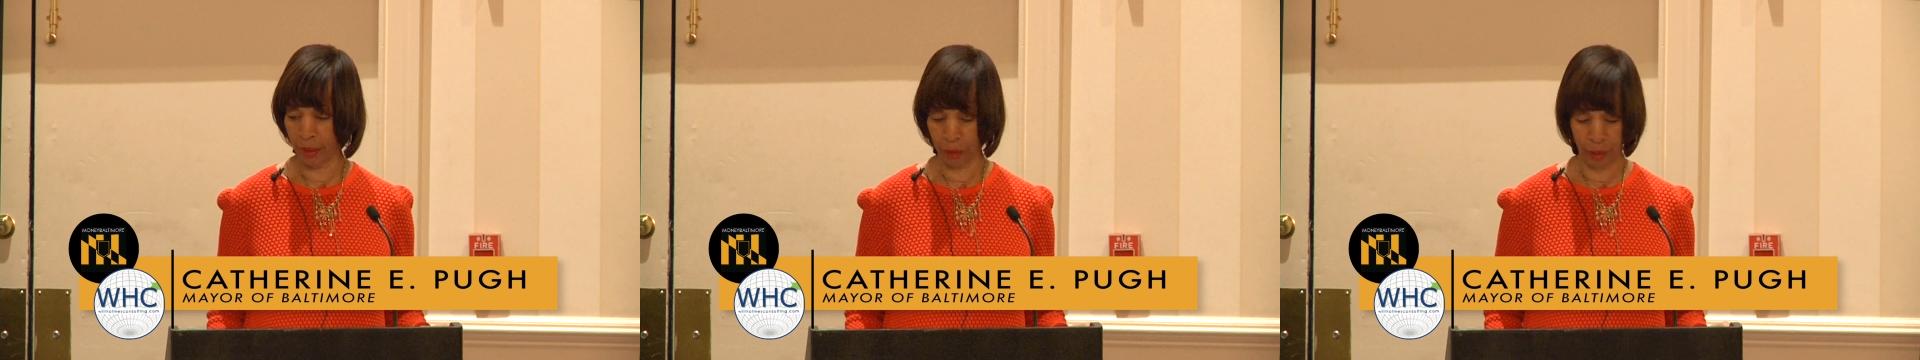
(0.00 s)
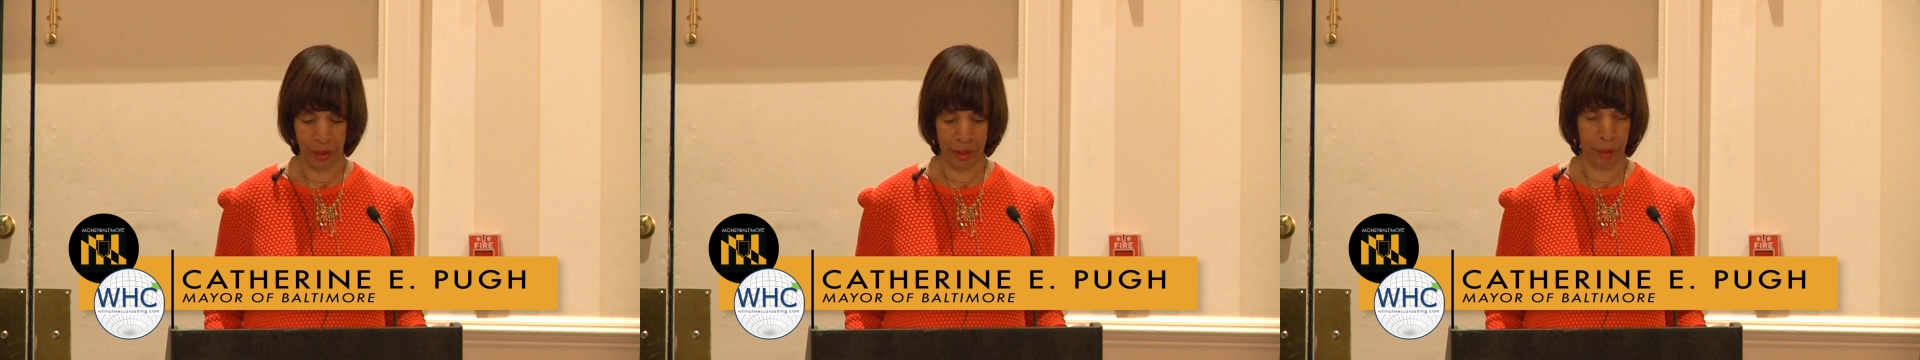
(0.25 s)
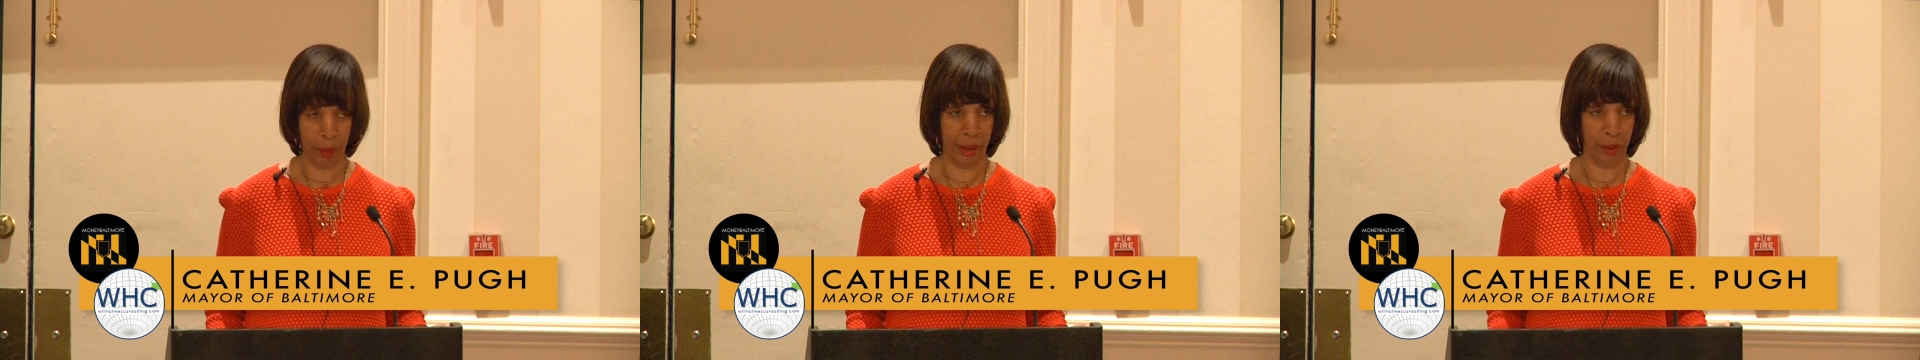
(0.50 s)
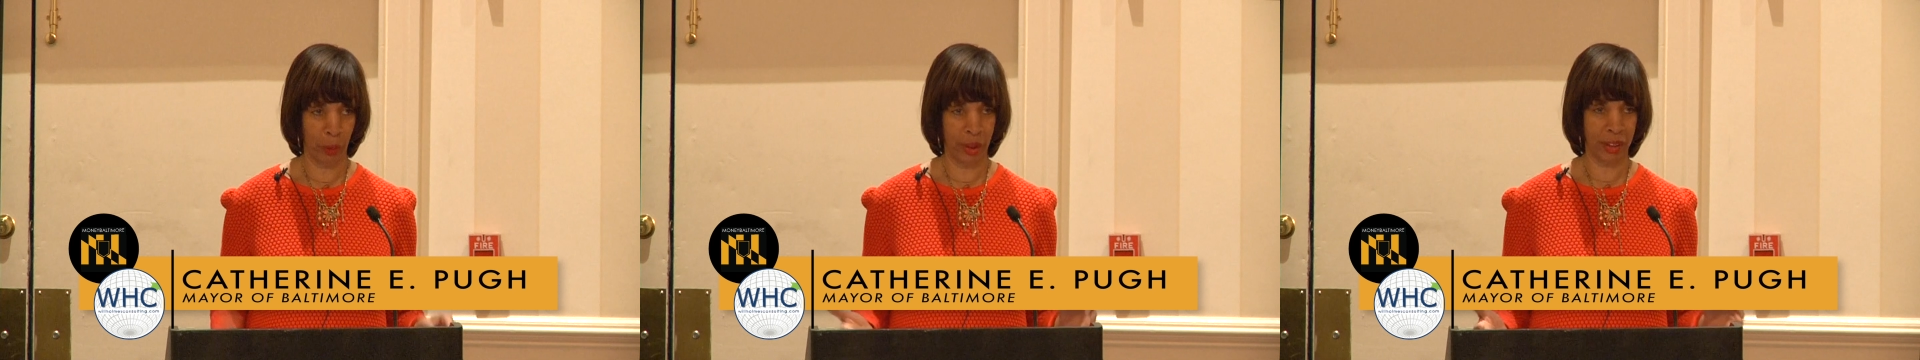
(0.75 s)
I don't think
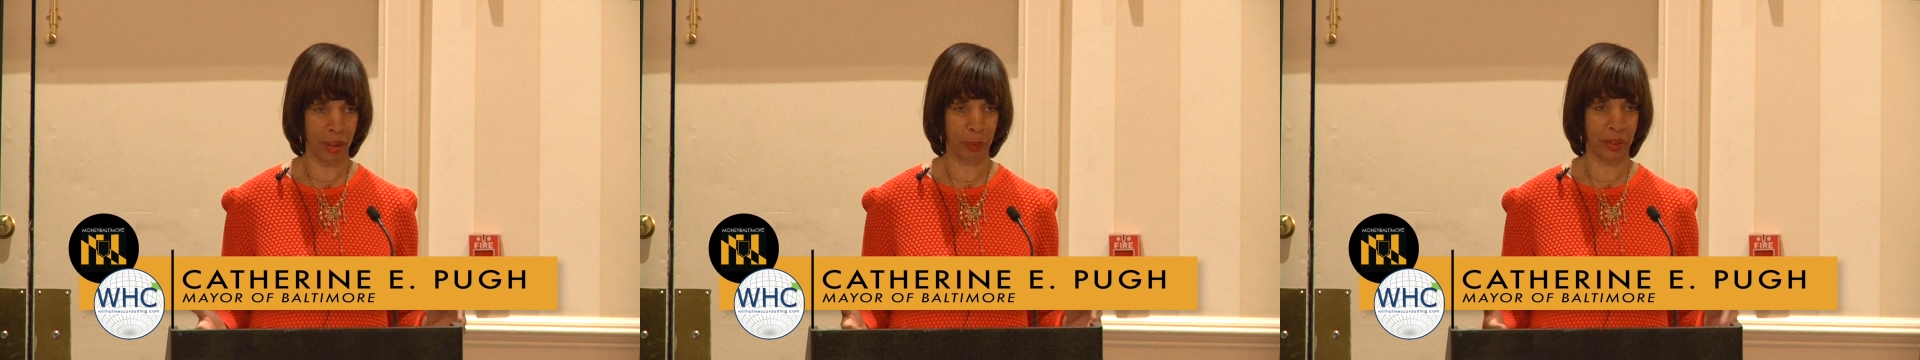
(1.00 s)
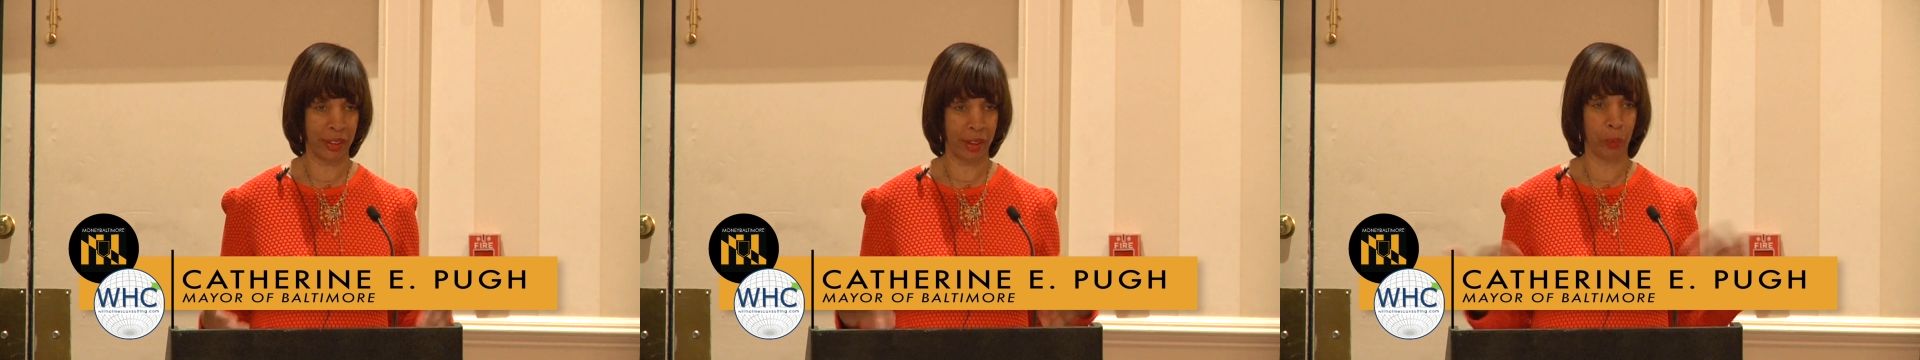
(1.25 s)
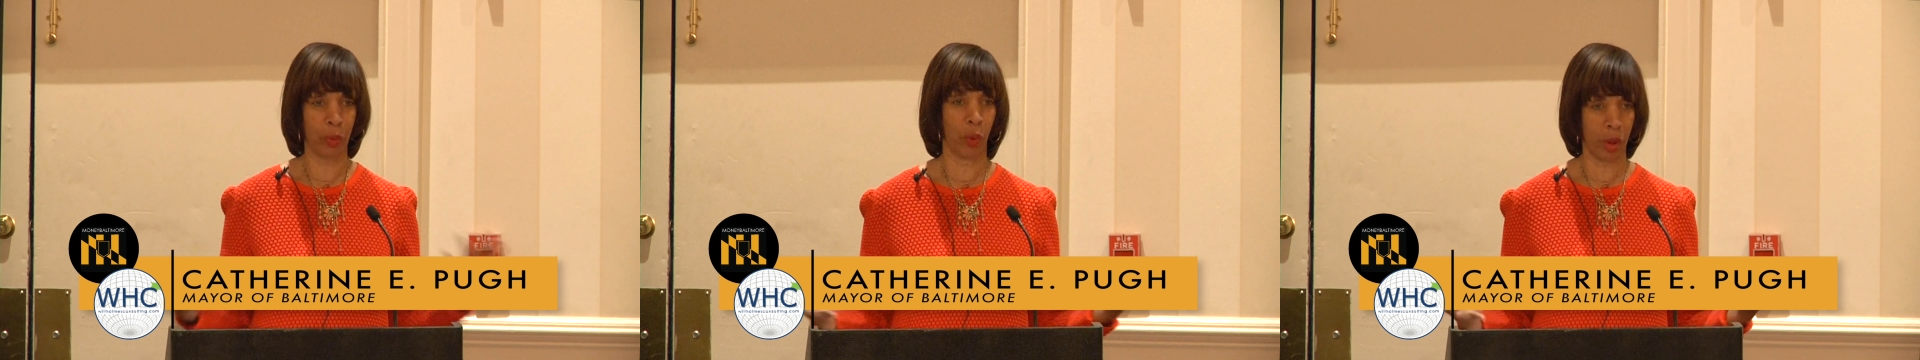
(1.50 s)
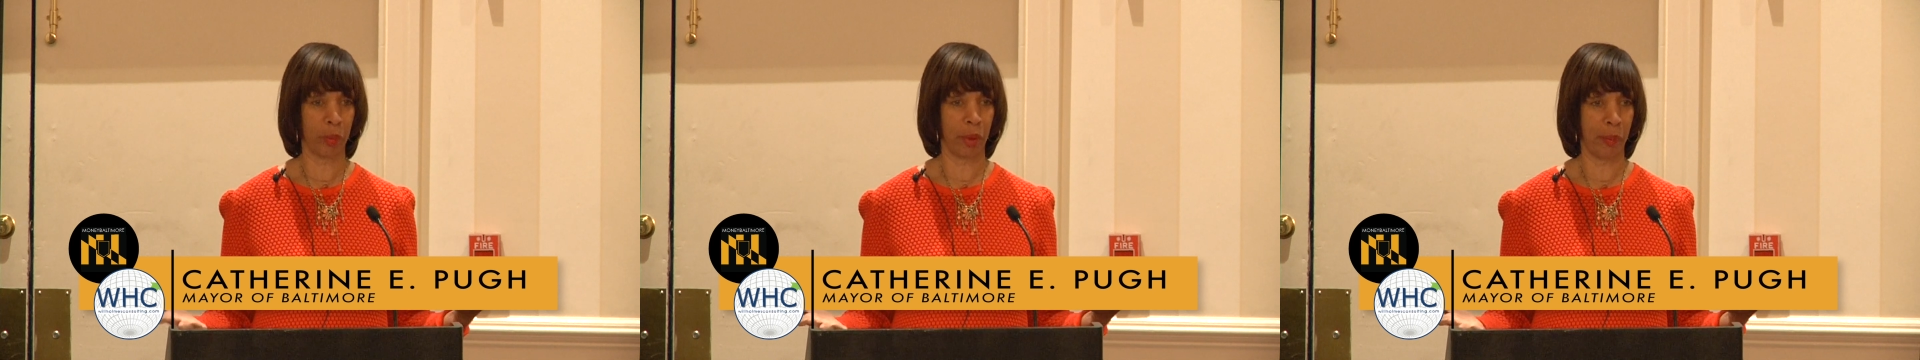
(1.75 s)
anybody wakes up and says we
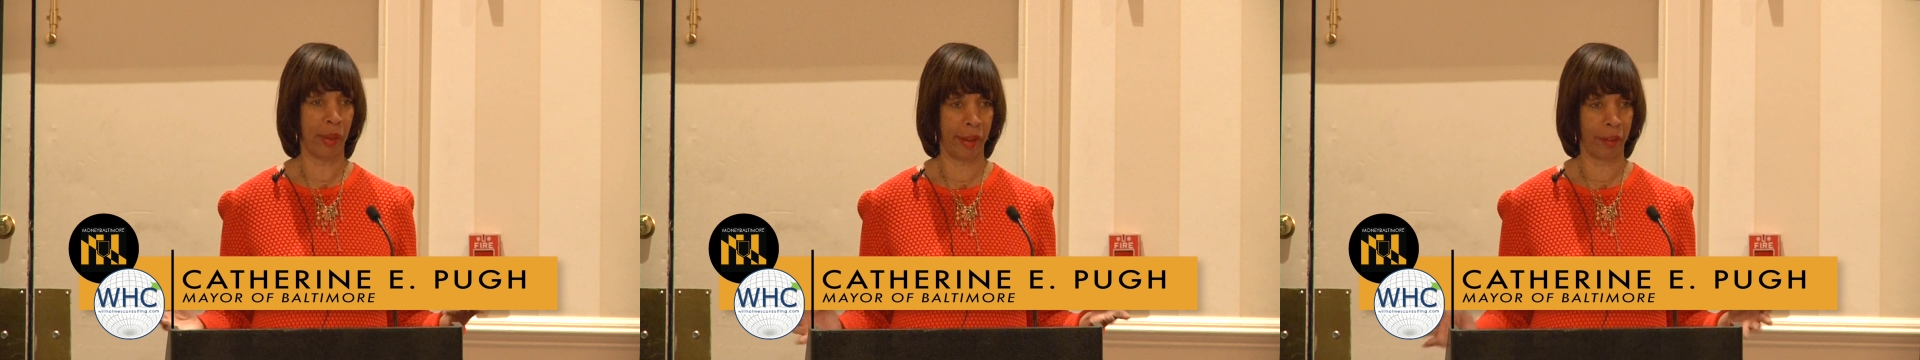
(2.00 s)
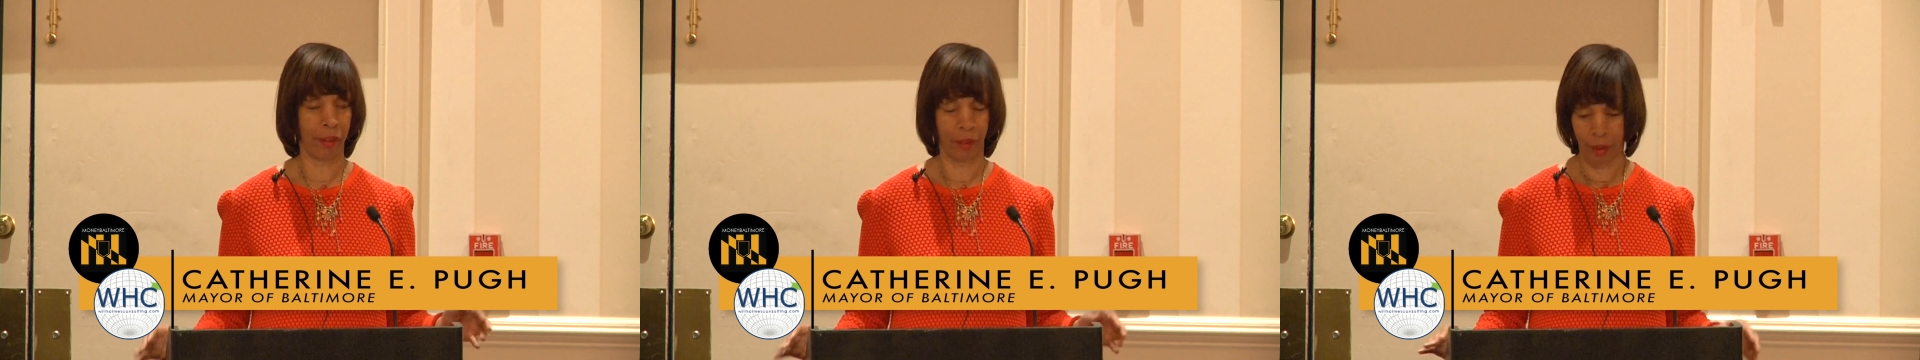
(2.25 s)
want to be mayor.